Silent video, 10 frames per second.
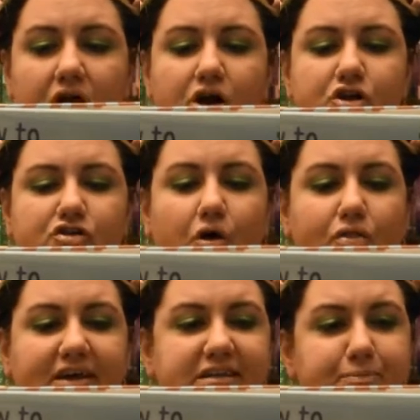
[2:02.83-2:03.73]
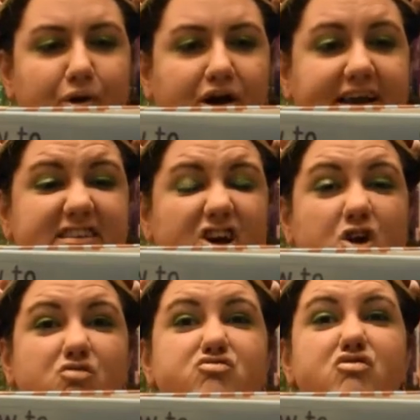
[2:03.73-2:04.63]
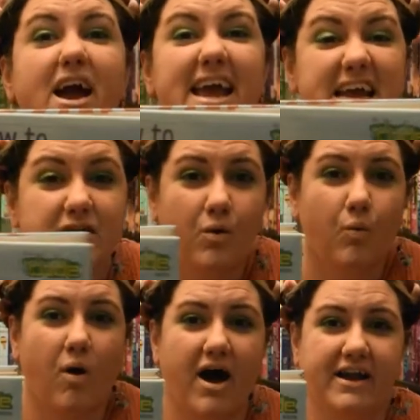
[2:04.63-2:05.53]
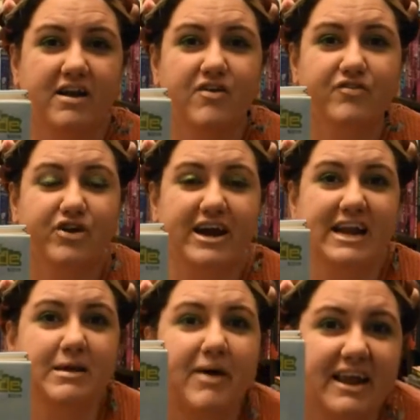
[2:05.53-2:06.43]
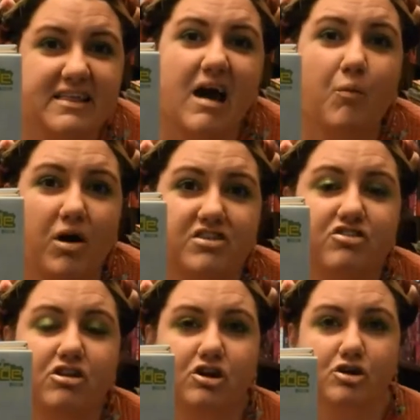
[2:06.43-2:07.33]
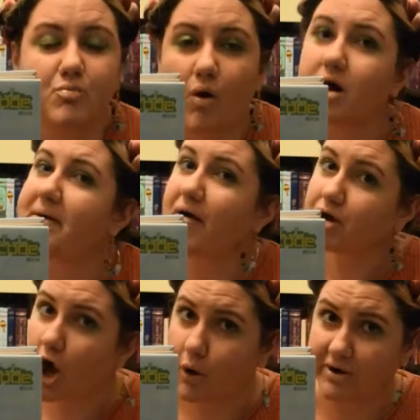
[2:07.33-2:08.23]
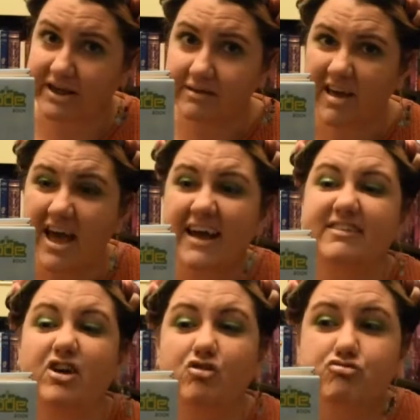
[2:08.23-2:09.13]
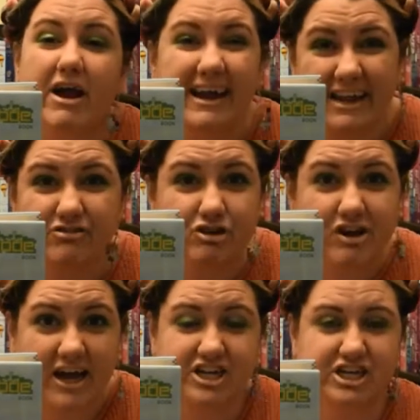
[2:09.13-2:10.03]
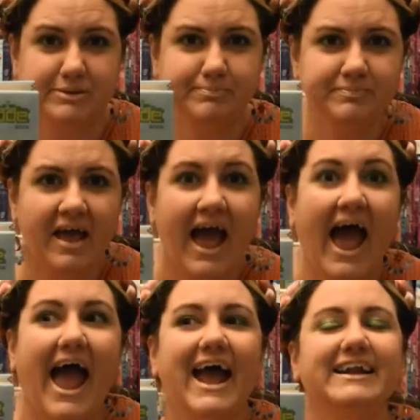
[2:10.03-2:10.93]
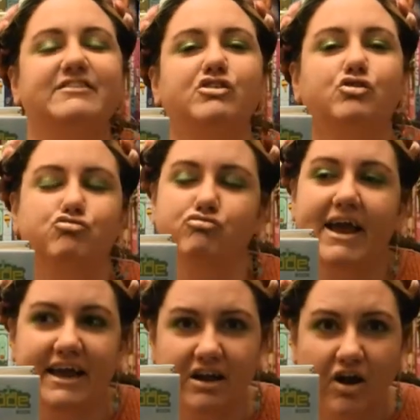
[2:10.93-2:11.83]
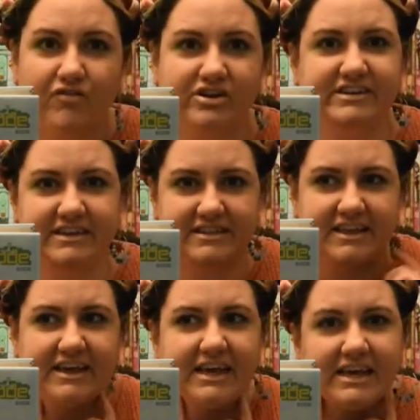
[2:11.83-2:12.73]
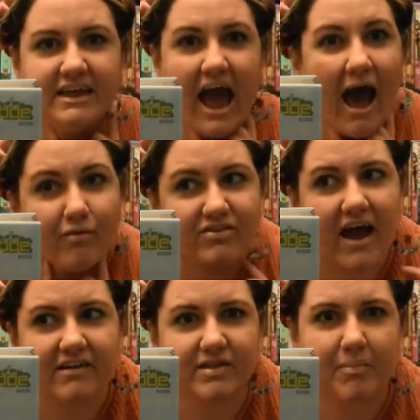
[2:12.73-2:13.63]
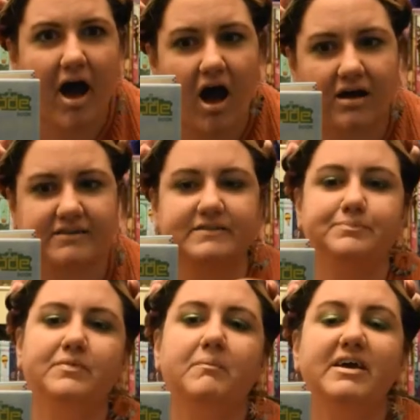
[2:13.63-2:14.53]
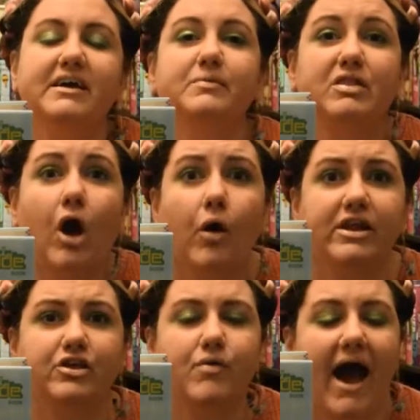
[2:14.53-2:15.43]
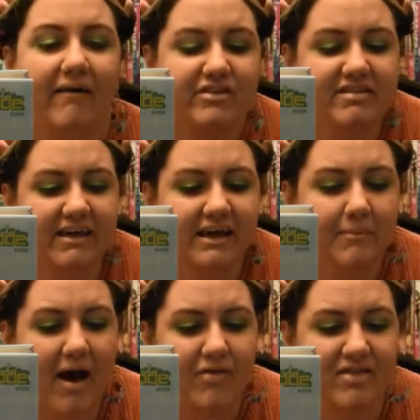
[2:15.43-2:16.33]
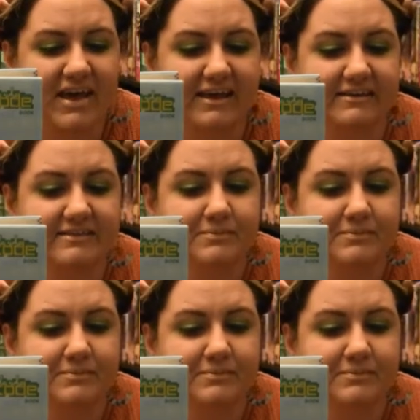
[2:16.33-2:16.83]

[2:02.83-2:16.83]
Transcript: So this book is a great one for anybody that wants to learn more about coding. It's a great introduction, and it's great for thinking outside of the box. Because with coding, you have to think about things